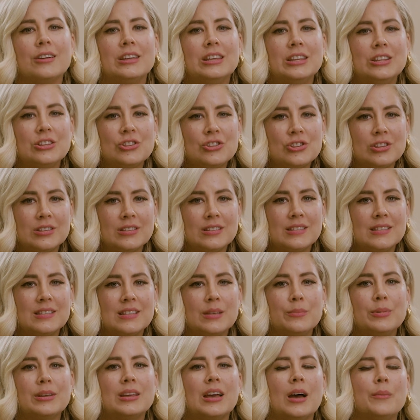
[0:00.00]
kitchens
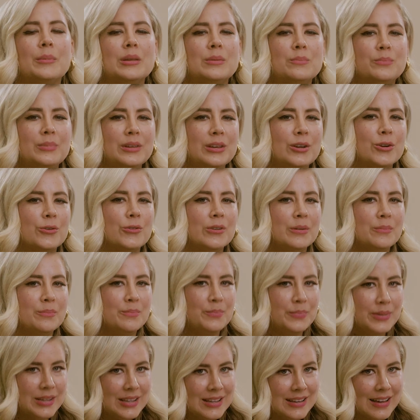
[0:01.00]
are becoming bigger and
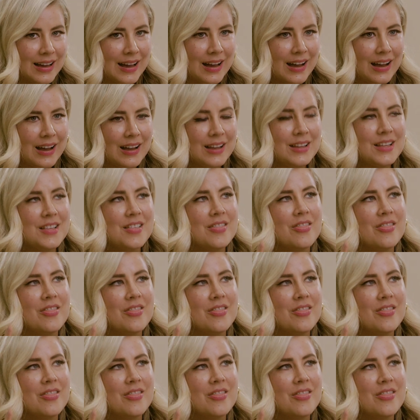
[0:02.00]
bigger,